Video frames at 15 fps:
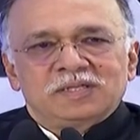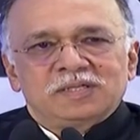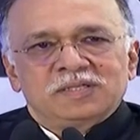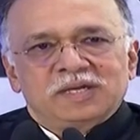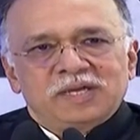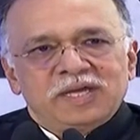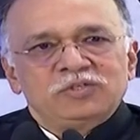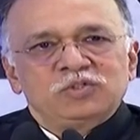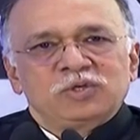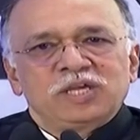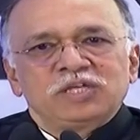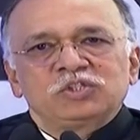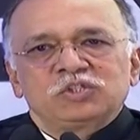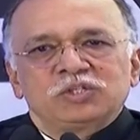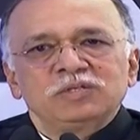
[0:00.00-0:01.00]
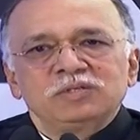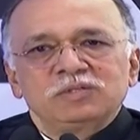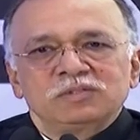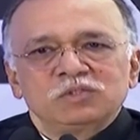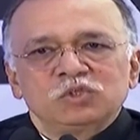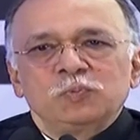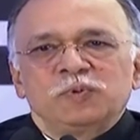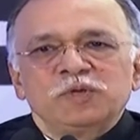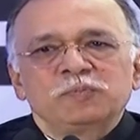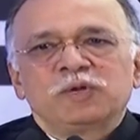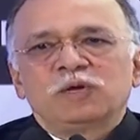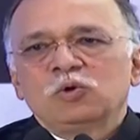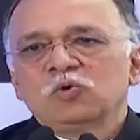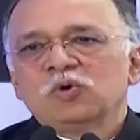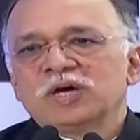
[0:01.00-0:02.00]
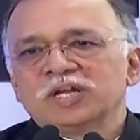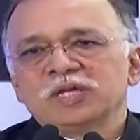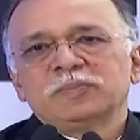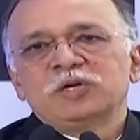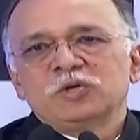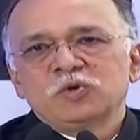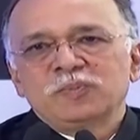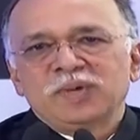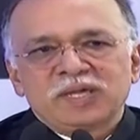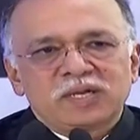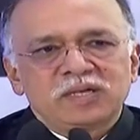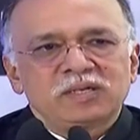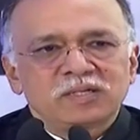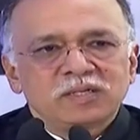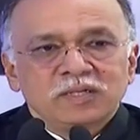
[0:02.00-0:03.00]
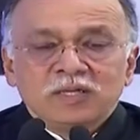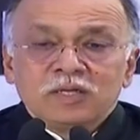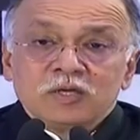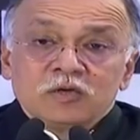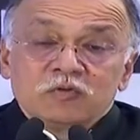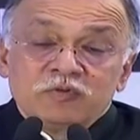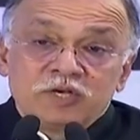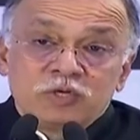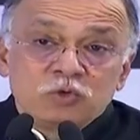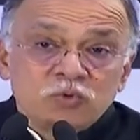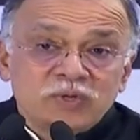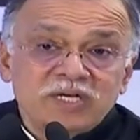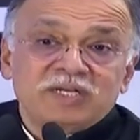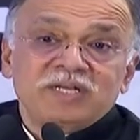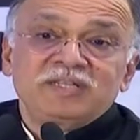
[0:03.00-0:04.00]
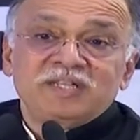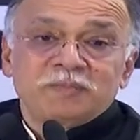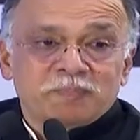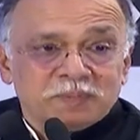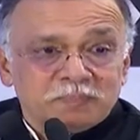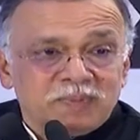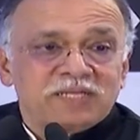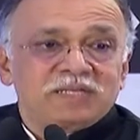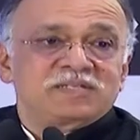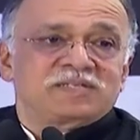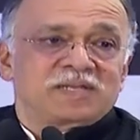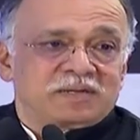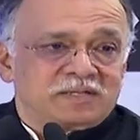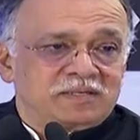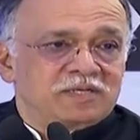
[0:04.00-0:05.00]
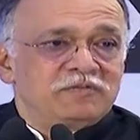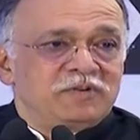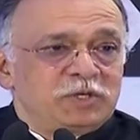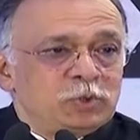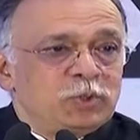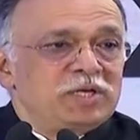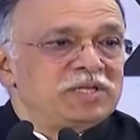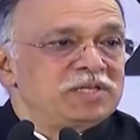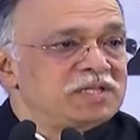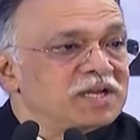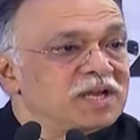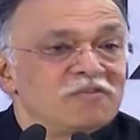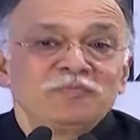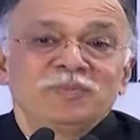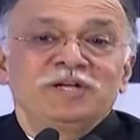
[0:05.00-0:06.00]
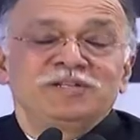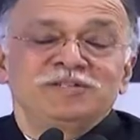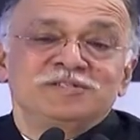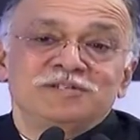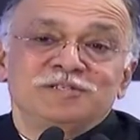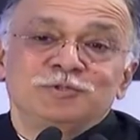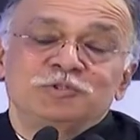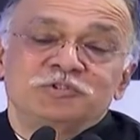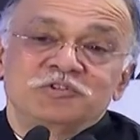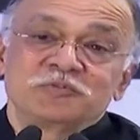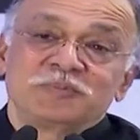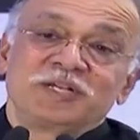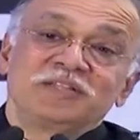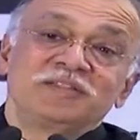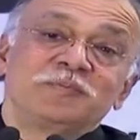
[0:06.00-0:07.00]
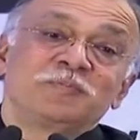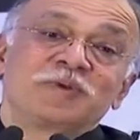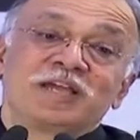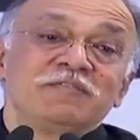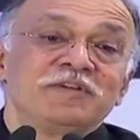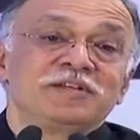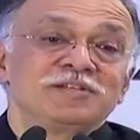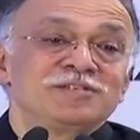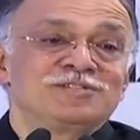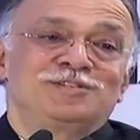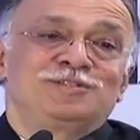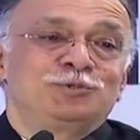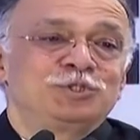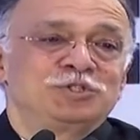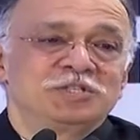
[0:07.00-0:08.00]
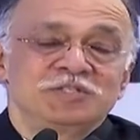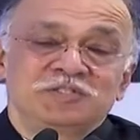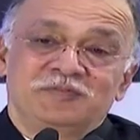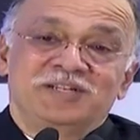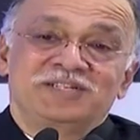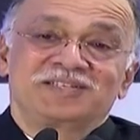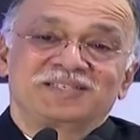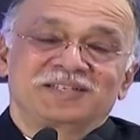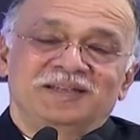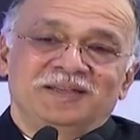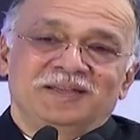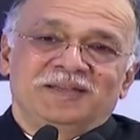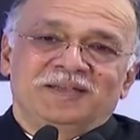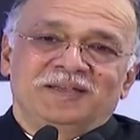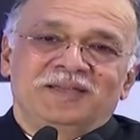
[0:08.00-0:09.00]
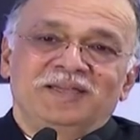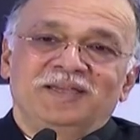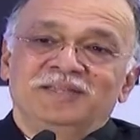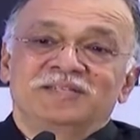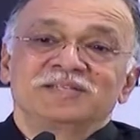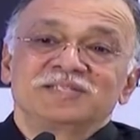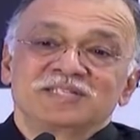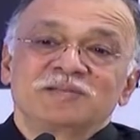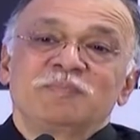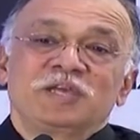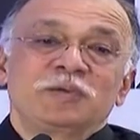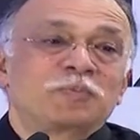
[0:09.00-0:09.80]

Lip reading: education to people who are able to make it. We do it in the public sector, we do it in the government institutions, but in the private institutions, where this is a big